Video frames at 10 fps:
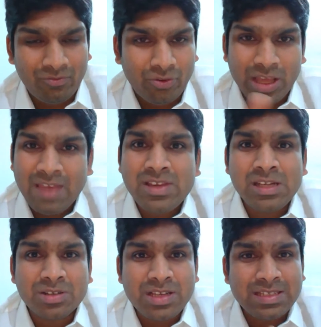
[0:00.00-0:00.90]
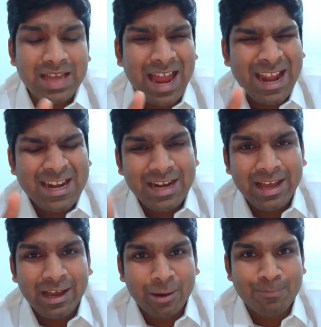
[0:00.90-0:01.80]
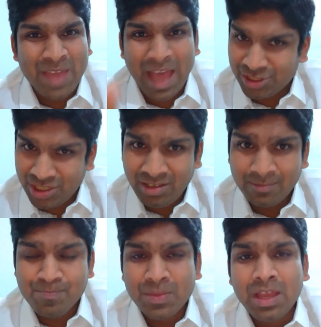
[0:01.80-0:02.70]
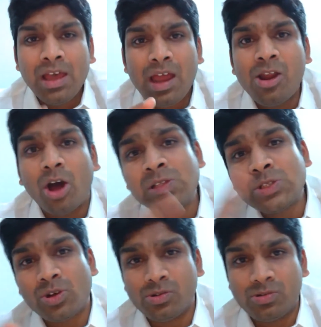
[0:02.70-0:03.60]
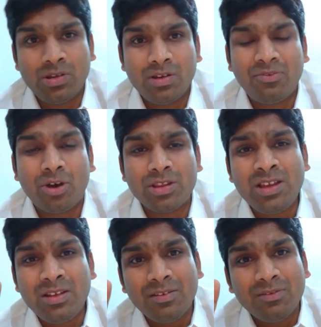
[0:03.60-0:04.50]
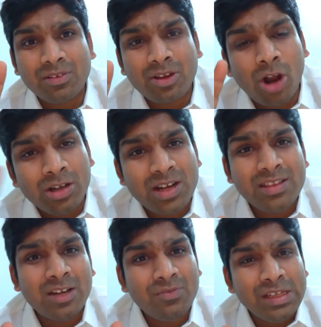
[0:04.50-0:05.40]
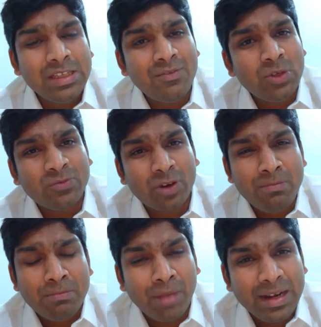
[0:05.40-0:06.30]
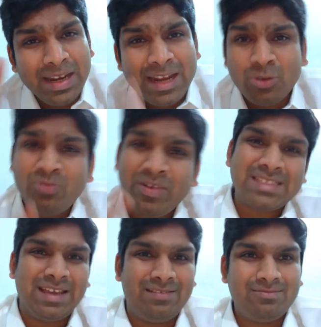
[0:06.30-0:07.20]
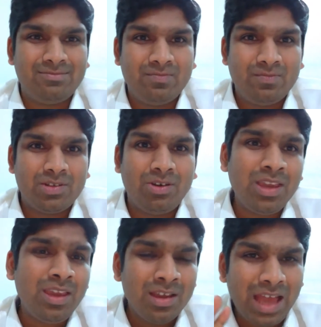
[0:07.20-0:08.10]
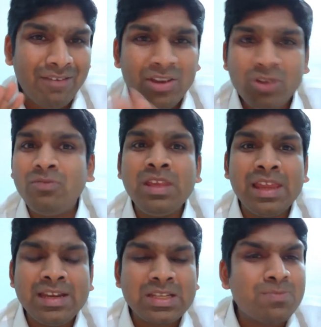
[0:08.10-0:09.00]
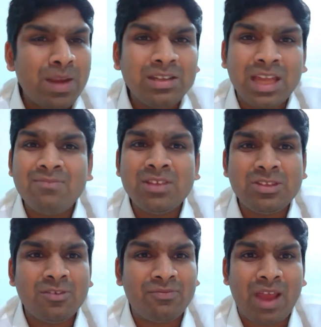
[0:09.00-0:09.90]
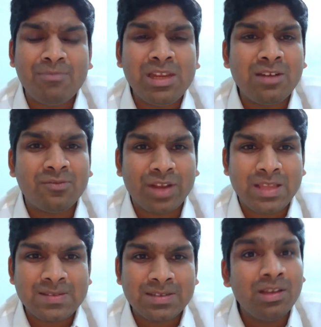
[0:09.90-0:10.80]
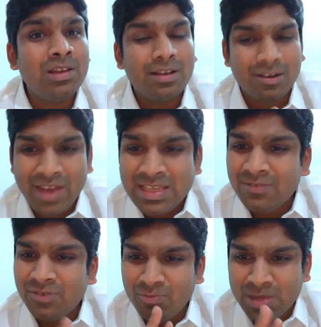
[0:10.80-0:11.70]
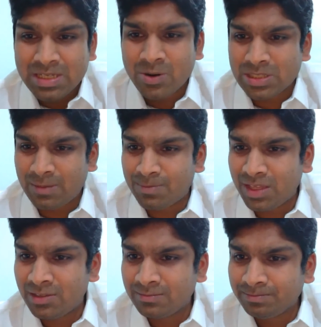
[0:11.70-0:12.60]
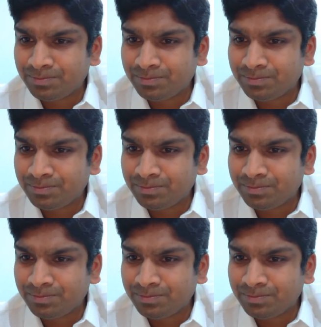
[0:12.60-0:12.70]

AVL trees and hashing, and also for the content that we'll give you from Monday to Wednesday. Okay, have a good weekend. Spend time with your family and friends. Revise if you have missed out something.